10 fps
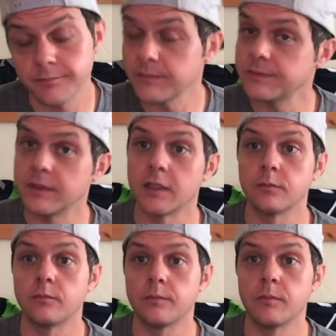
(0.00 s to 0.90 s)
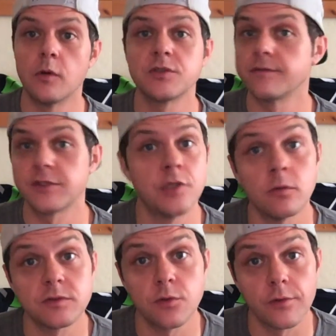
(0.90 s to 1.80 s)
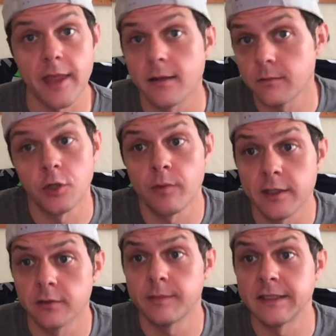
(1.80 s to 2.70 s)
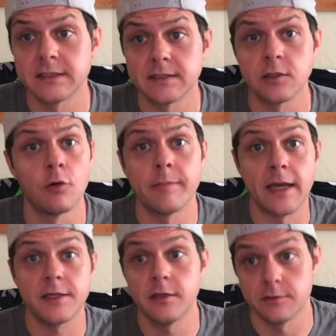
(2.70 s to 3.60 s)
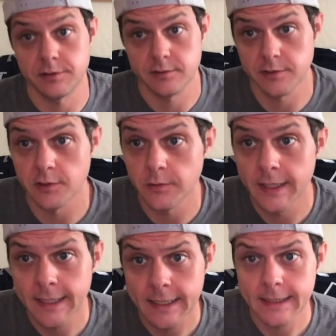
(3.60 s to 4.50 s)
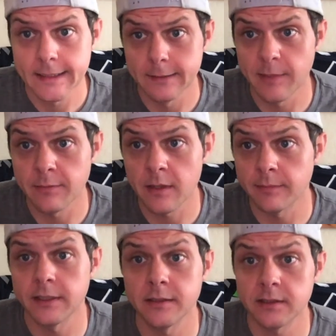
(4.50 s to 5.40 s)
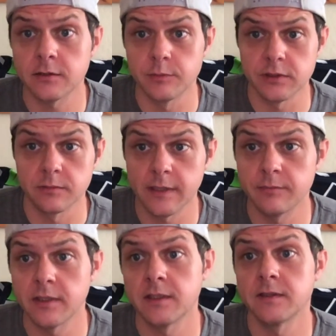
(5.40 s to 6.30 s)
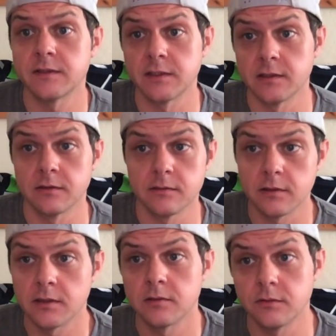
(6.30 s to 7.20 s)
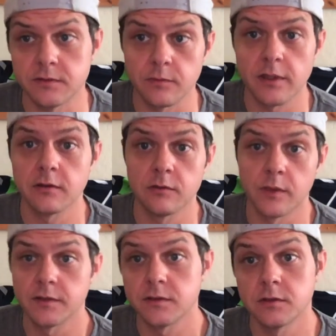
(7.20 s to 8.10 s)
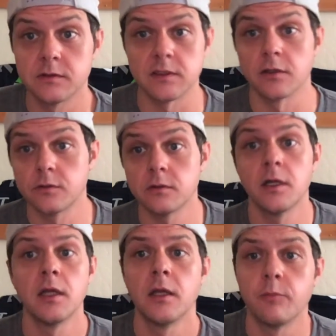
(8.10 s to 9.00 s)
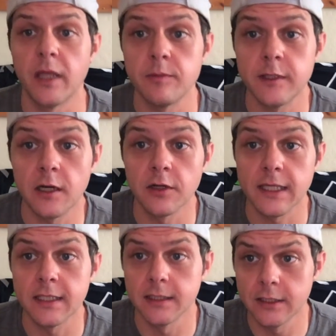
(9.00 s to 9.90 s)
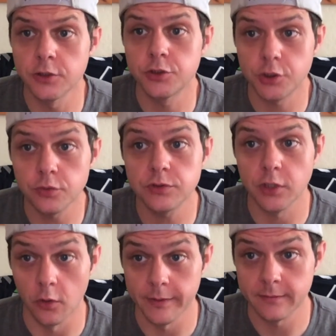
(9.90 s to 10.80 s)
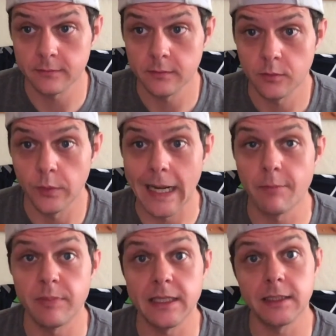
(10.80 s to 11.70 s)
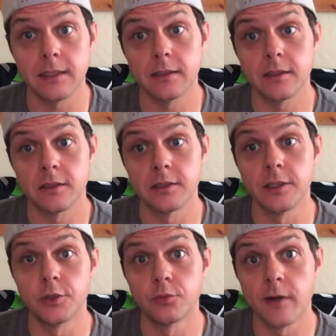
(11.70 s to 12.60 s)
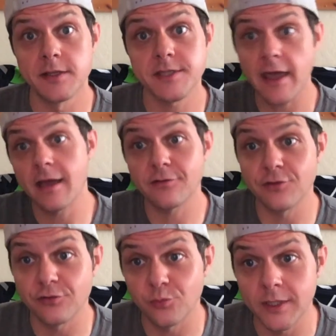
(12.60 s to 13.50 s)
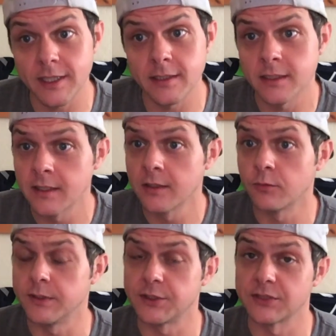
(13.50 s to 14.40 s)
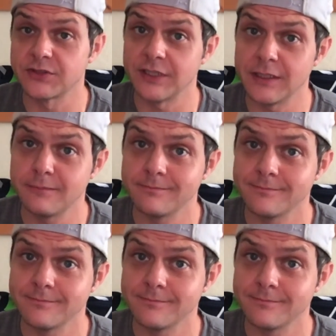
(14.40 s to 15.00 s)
You know, most of us don't score that on a regular basis going back years. So, Main Man Bennett, Commissioner Ben, sitting in a losing record, 1-2. It's not cool. Maybe I'll get a little juice going when I beat Lil Russ X this weekend. We shall see.